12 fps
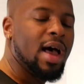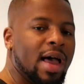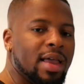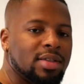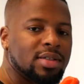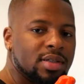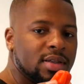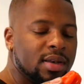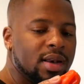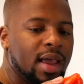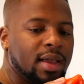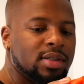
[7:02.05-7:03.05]
guys,
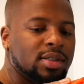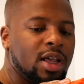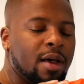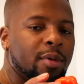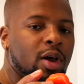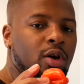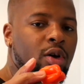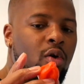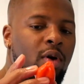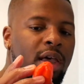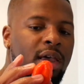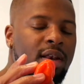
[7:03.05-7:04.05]
next I'm gonna
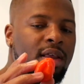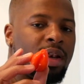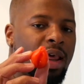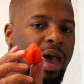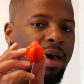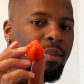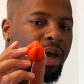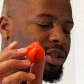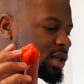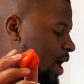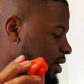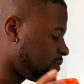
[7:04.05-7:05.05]
go ahead and add my
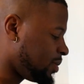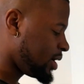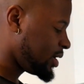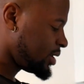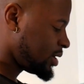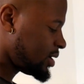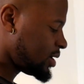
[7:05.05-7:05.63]
scotch bonnet in